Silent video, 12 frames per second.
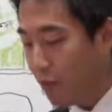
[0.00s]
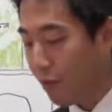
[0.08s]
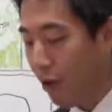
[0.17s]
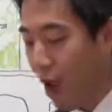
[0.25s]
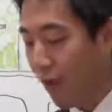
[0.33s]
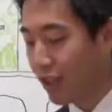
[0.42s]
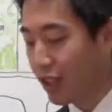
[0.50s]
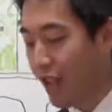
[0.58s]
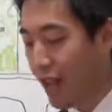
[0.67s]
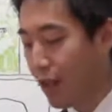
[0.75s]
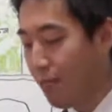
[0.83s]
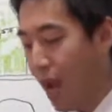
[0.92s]
For I have
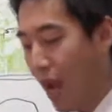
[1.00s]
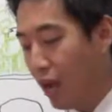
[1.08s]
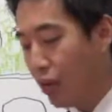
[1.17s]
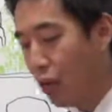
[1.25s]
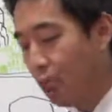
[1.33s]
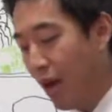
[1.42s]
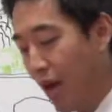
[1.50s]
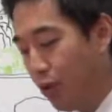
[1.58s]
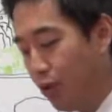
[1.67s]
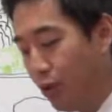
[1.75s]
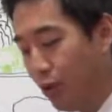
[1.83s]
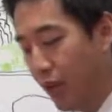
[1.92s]
slain a man to my
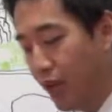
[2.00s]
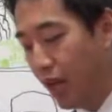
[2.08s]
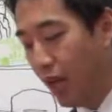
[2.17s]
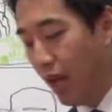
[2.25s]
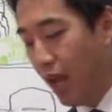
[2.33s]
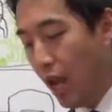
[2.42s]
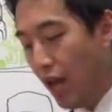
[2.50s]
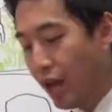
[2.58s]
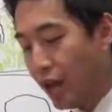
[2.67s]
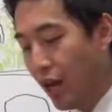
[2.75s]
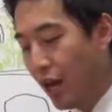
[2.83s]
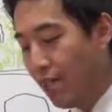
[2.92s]
wounding
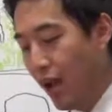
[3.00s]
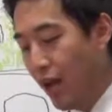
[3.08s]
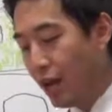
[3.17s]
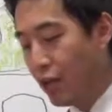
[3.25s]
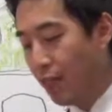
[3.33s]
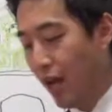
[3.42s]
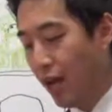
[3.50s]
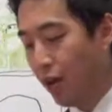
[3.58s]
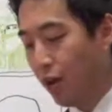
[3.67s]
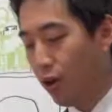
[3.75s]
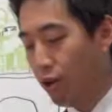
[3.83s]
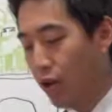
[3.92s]
and a young man to my
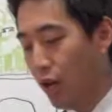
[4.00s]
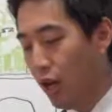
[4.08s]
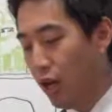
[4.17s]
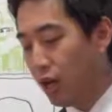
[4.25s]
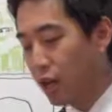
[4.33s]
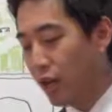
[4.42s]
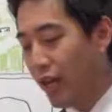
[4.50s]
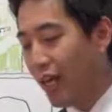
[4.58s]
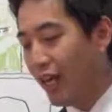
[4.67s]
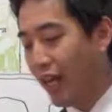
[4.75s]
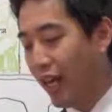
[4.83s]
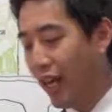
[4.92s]
hurt. So
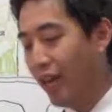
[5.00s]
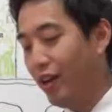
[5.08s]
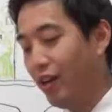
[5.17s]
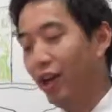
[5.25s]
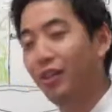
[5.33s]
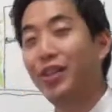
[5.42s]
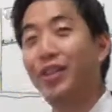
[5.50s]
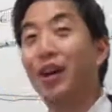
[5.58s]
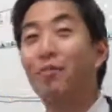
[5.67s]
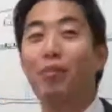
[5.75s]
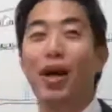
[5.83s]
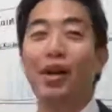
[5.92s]
he killed
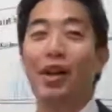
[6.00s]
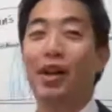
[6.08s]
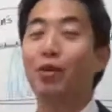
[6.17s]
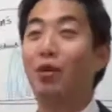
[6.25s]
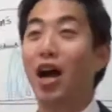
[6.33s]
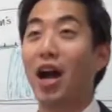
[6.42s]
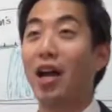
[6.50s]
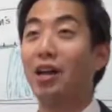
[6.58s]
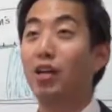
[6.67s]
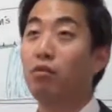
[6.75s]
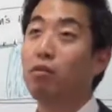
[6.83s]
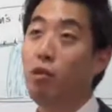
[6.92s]
somebody. Why?
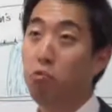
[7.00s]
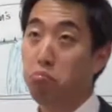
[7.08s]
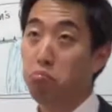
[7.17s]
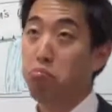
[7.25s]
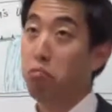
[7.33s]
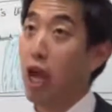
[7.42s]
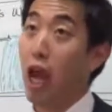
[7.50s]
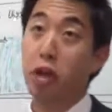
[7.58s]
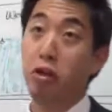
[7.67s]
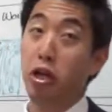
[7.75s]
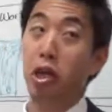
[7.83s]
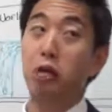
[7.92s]
Well,
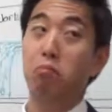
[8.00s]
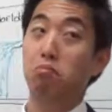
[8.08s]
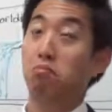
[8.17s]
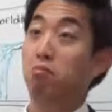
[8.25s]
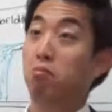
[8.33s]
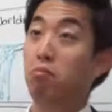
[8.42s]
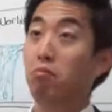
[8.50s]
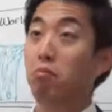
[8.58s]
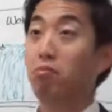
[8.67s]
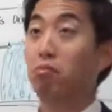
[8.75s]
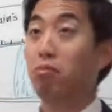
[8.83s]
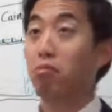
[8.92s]
Cain did it.
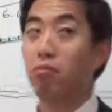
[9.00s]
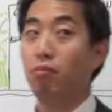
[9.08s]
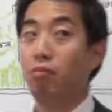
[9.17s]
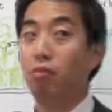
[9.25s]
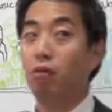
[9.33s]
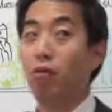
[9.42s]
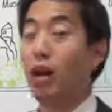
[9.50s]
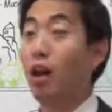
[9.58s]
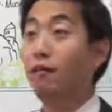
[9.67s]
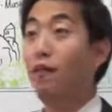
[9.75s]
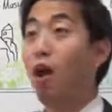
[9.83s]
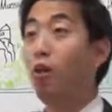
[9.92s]
Why
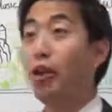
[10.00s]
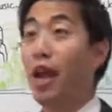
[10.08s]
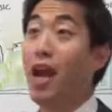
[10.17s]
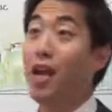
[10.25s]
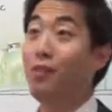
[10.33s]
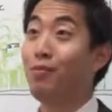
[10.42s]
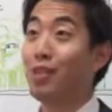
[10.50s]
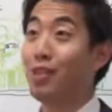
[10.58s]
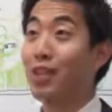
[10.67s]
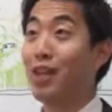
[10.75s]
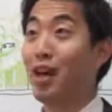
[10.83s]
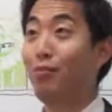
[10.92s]
not follow Cain's
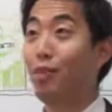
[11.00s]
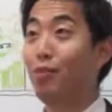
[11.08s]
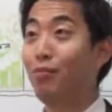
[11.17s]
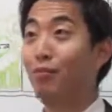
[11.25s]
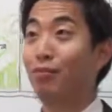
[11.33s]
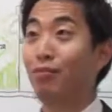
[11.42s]
example?